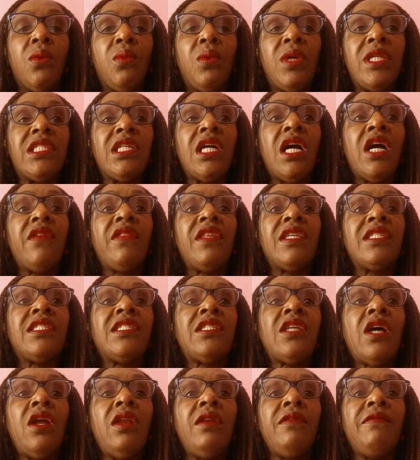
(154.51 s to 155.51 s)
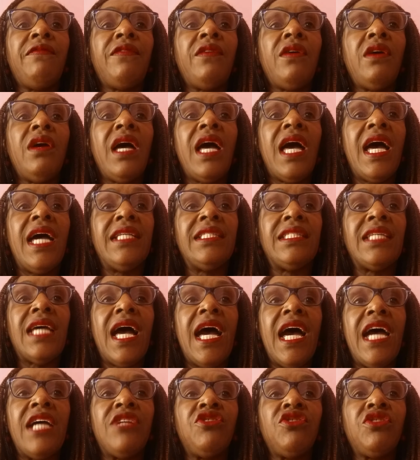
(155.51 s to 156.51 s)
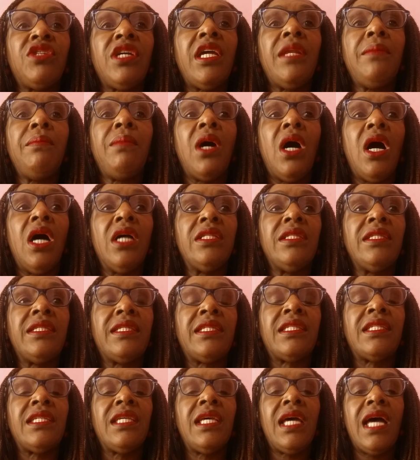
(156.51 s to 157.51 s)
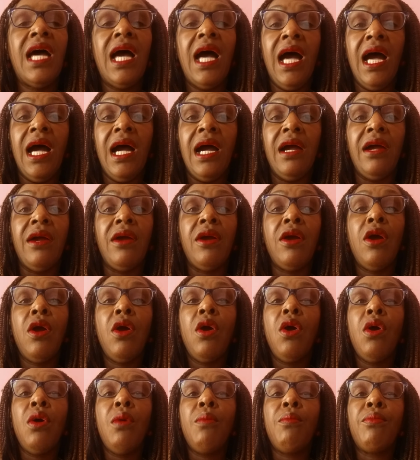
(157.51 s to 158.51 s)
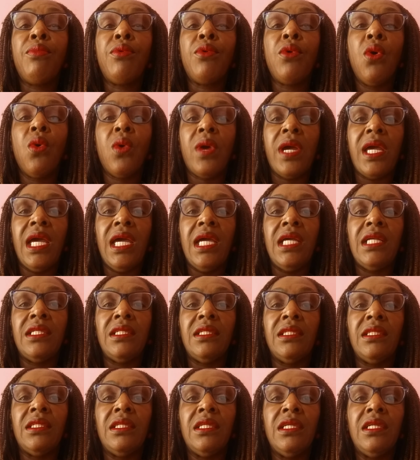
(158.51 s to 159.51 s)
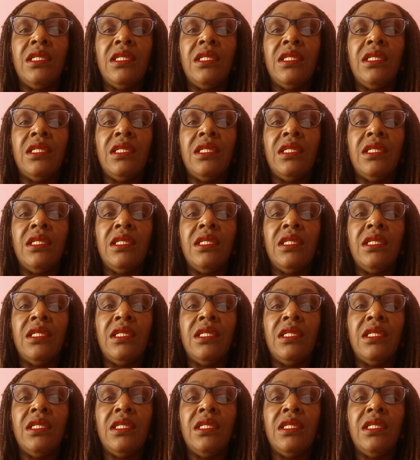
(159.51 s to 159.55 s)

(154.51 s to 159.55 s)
which are the sulfur and hydrogen bonds, are broken.